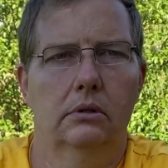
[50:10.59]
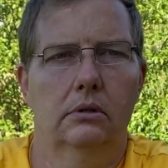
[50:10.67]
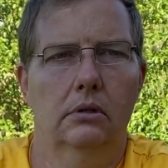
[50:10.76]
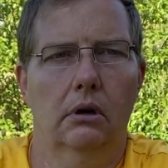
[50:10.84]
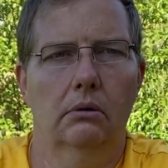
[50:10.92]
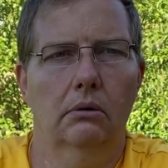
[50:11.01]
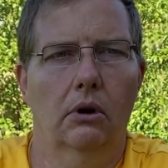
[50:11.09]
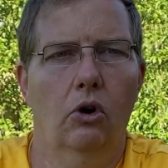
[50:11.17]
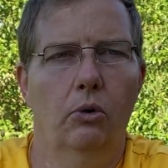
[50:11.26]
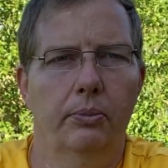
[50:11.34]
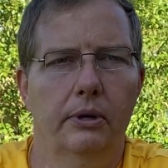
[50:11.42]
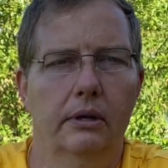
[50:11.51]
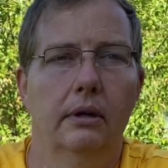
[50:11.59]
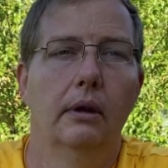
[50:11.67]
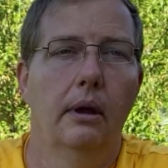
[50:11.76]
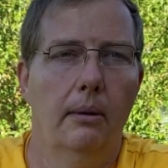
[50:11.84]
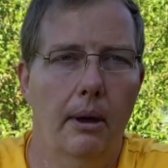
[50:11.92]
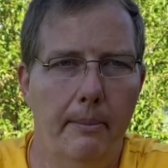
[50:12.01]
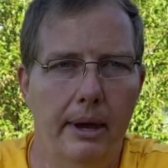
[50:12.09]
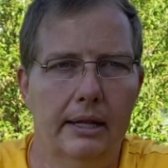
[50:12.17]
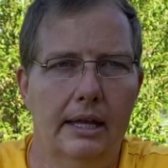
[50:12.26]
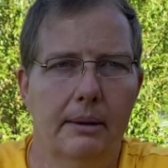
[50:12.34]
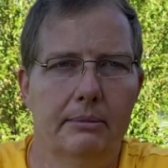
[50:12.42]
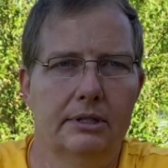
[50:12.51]
don't open it. I made
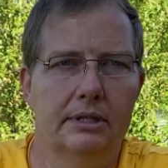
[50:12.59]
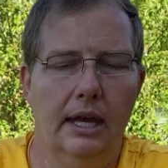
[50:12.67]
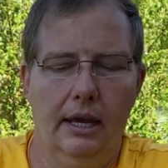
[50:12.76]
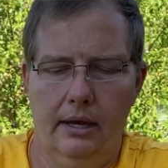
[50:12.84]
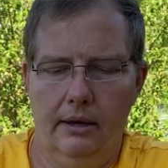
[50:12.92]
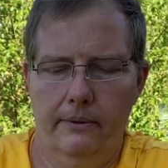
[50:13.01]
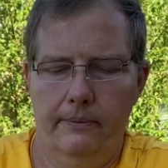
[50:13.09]
that mistake.